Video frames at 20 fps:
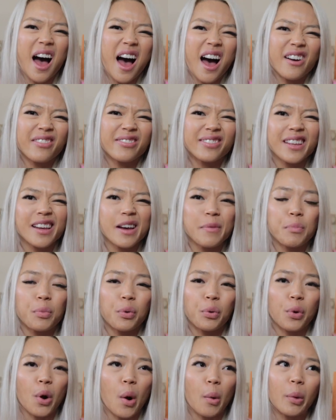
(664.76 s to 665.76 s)
after
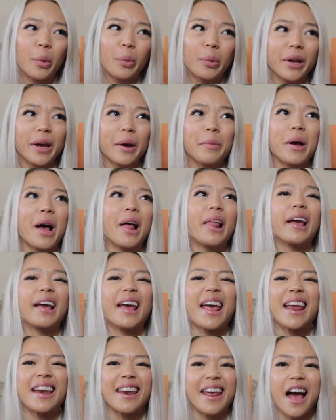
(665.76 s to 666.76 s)
probably about
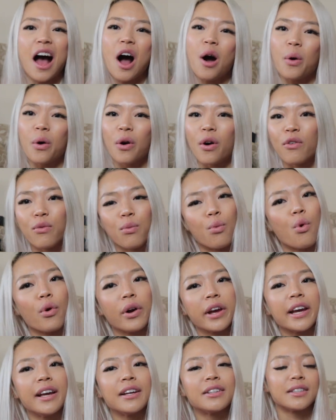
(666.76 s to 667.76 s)
like an hour of
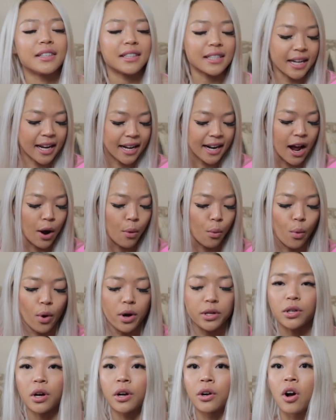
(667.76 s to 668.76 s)
walking, since again I
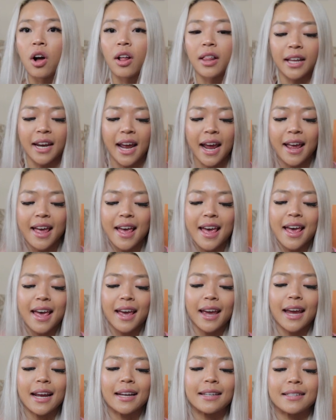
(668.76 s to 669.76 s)
was on holiday,
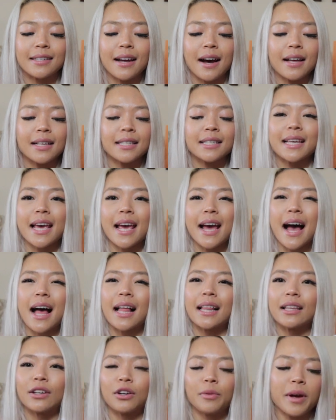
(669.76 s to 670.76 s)
it does get
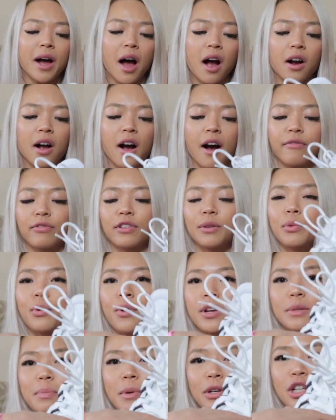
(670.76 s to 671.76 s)
a little bit uncomfortable,
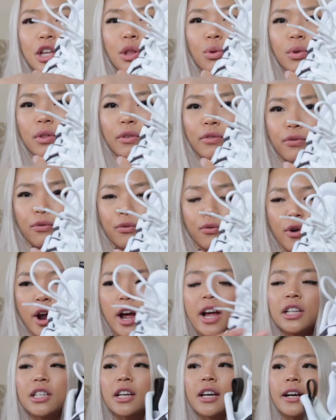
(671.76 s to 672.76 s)
especially through the
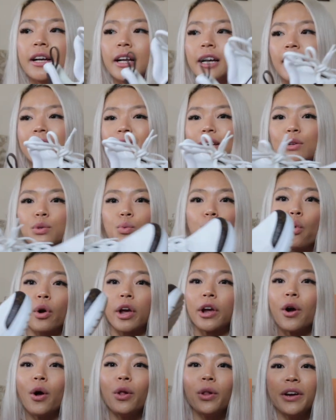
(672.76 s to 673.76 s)
front, because I was
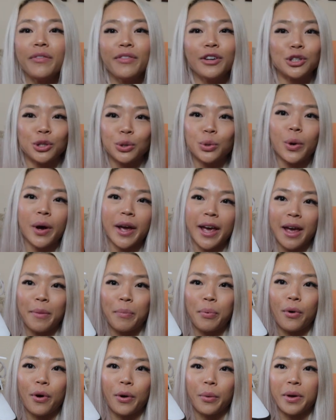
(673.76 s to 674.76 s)
walking all over Jewel
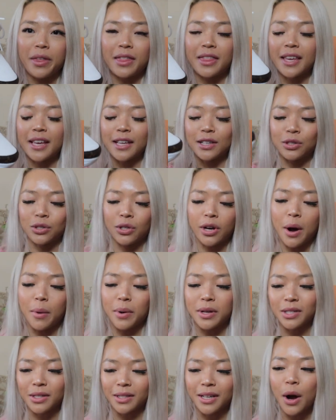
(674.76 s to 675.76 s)
Airport with this. So
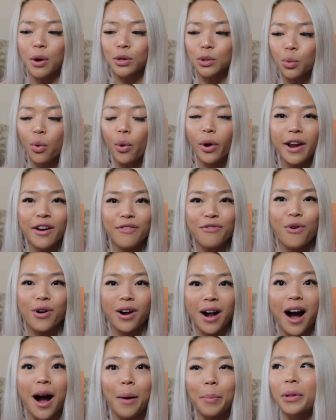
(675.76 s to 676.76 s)
I was walking for a
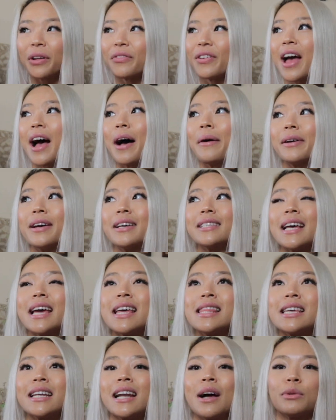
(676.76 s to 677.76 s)
couple of hours,
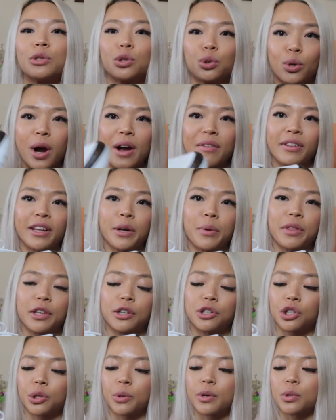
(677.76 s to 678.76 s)
and then I was traveling with
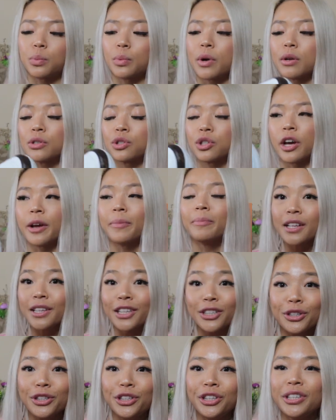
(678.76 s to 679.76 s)
this shoe as well. So
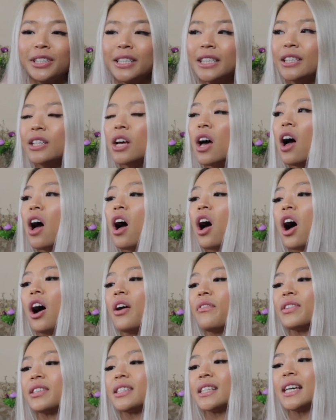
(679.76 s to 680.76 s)
the good news is,
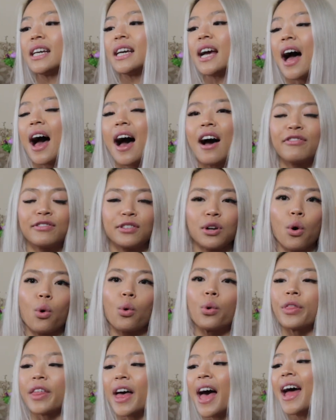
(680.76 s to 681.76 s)
obviously, after
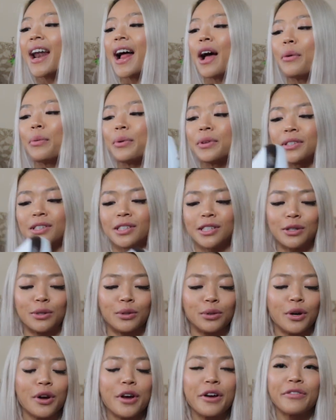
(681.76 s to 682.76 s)
all that, I was
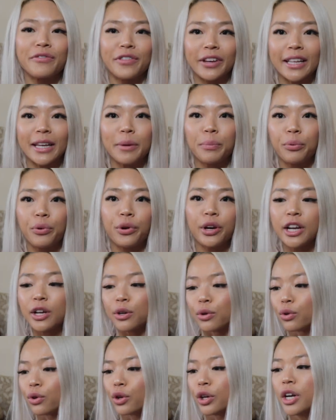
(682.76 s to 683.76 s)
still feeling pretty
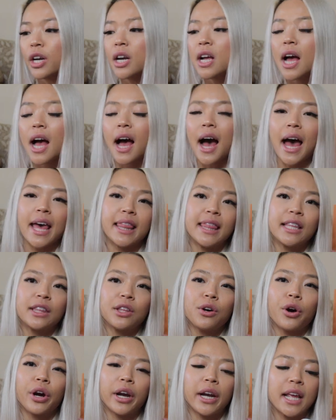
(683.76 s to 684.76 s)
good. I think
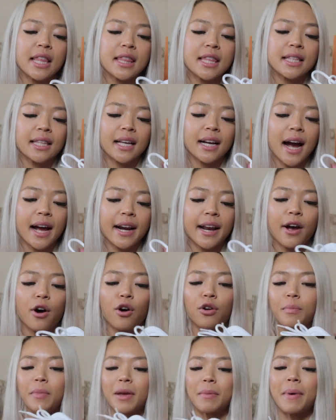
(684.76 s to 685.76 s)
the only thing that kind of
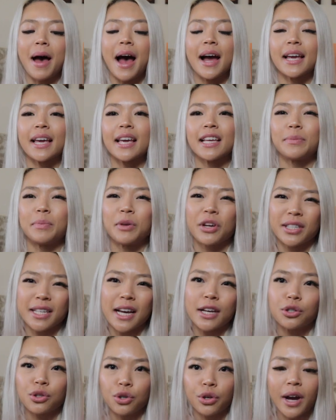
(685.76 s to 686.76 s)
held me back is because
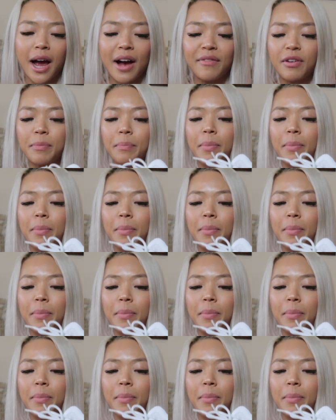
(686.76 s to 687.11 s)
I do have a